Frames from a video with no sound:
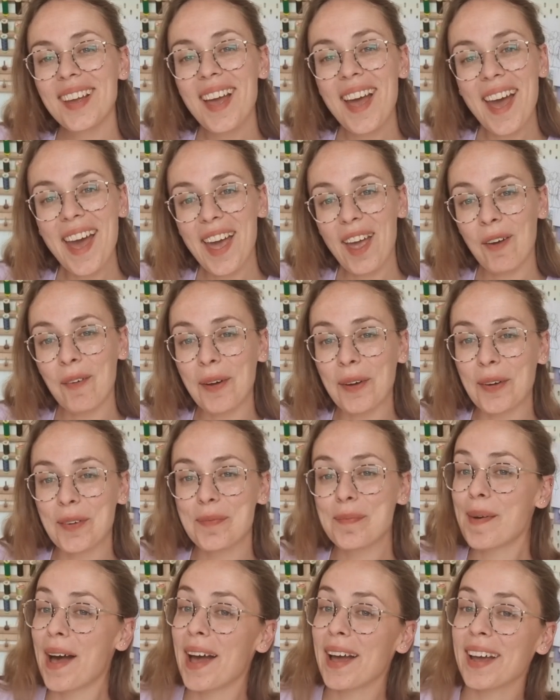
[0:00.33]
Hey,
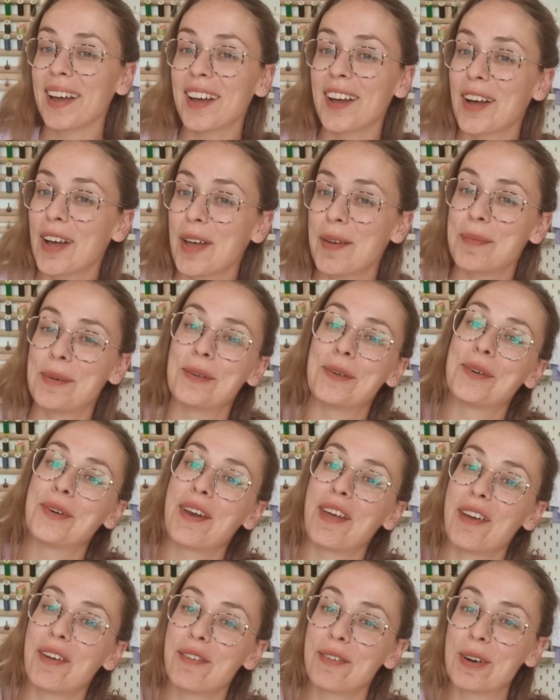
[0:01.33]
welcome back. I'm
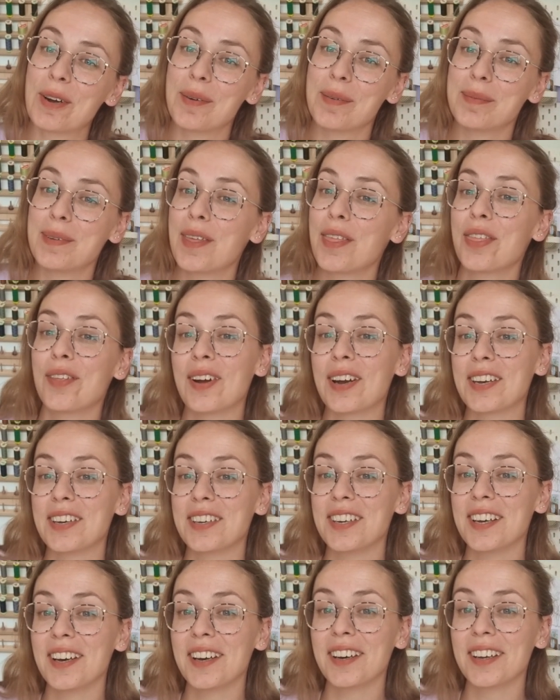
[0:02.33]
Lorna from
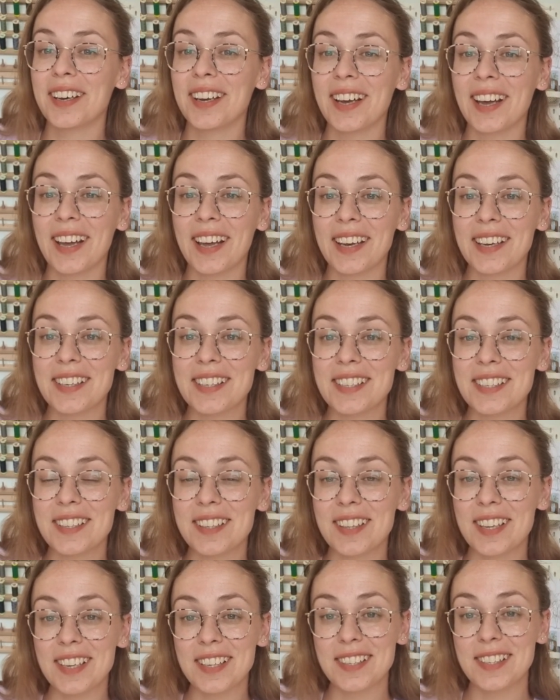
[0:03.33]
Threading Yarn, and
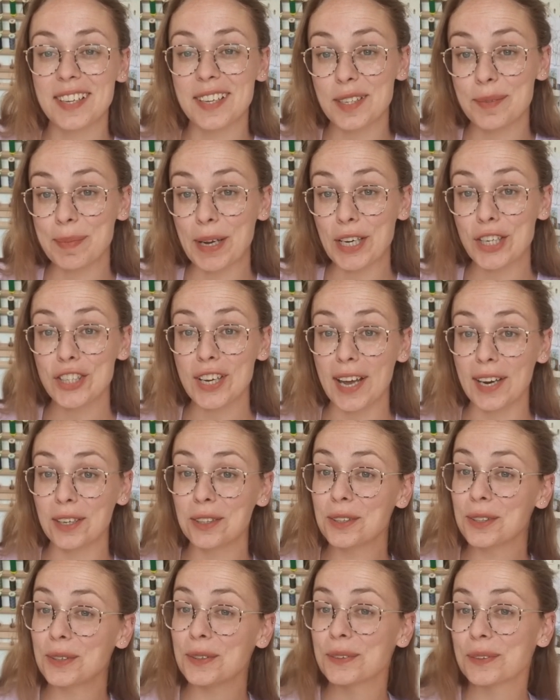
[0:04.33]
this is my
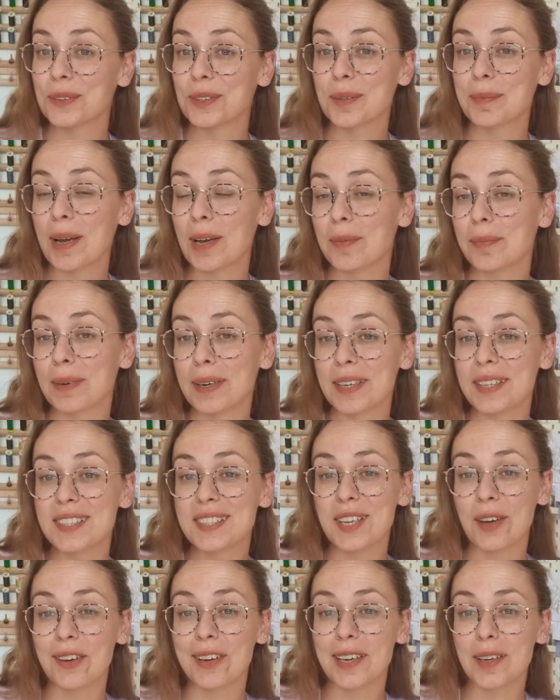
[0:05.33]
channel all about my
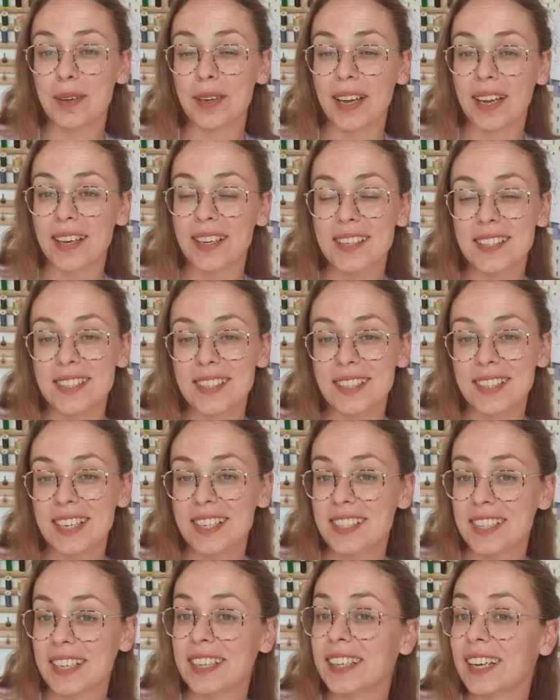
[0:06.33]
sewing and
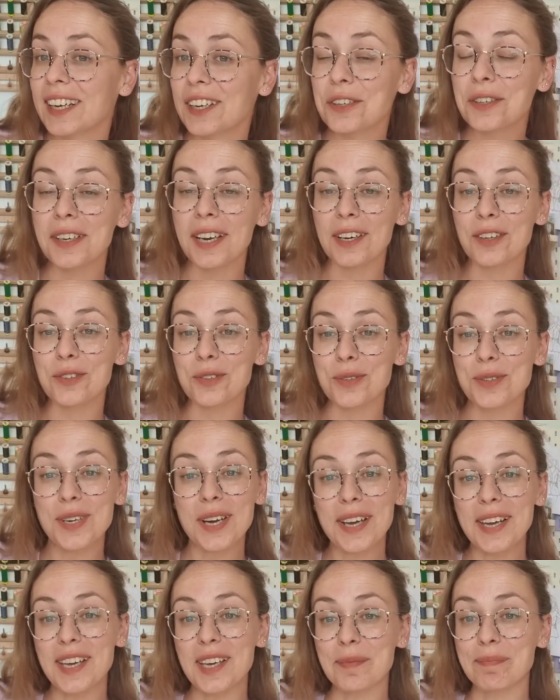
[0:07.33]
knitting and natural
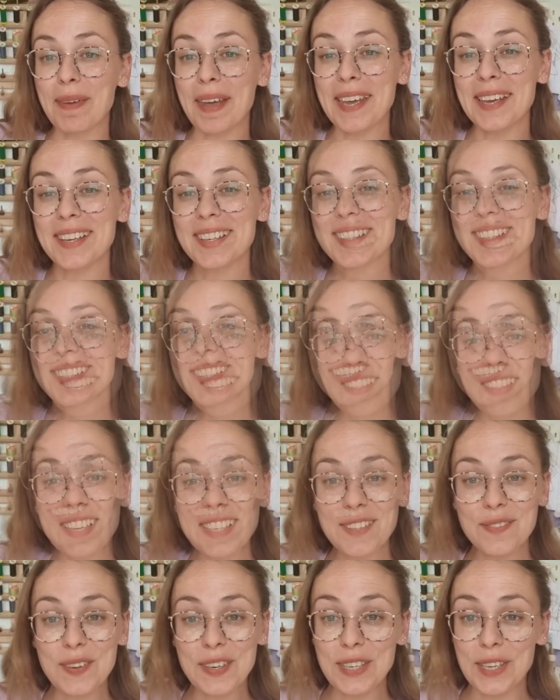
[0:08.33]
dyeing makes. And
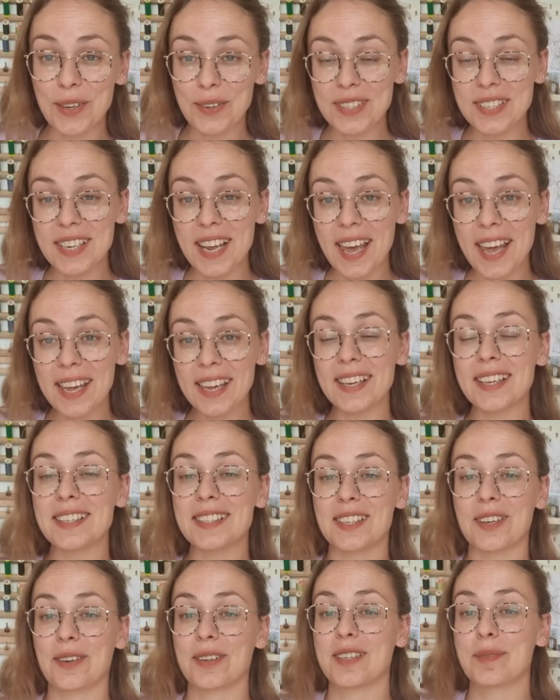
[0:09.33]
this video today is
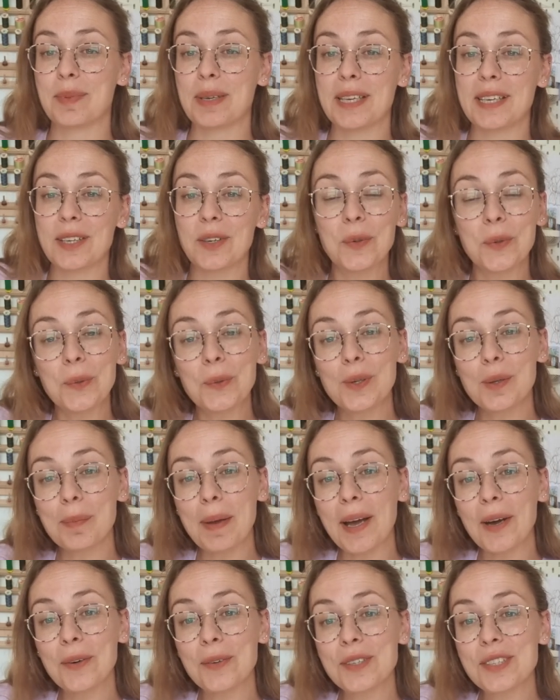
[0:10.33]
going to be all
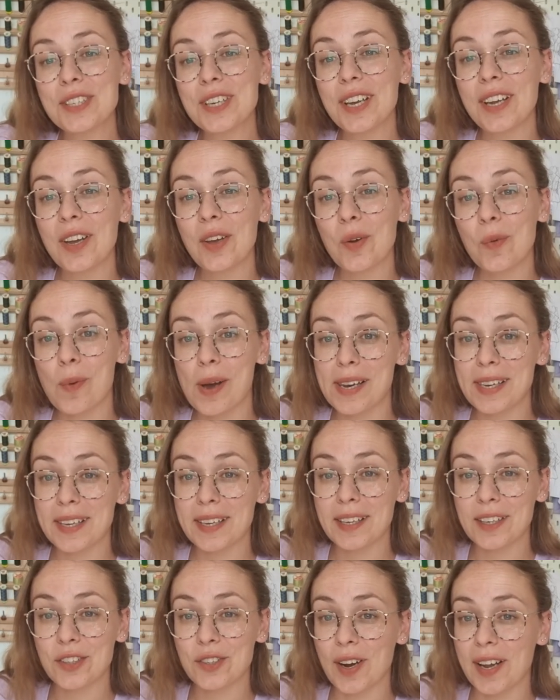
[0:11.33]
about
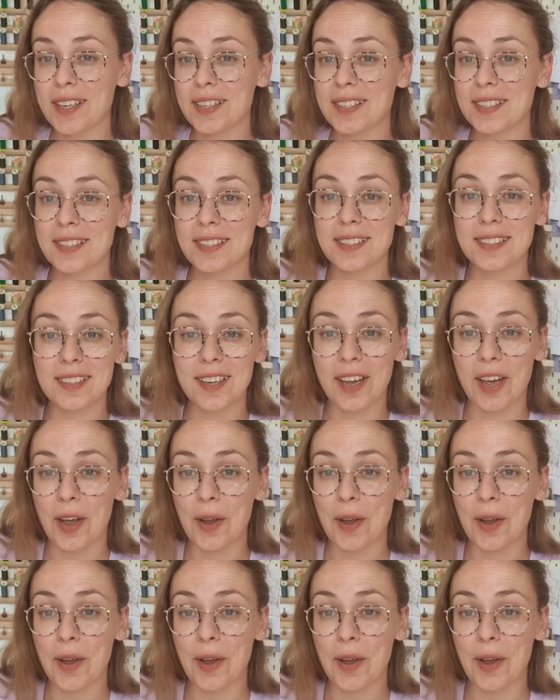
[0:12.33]
wedding guest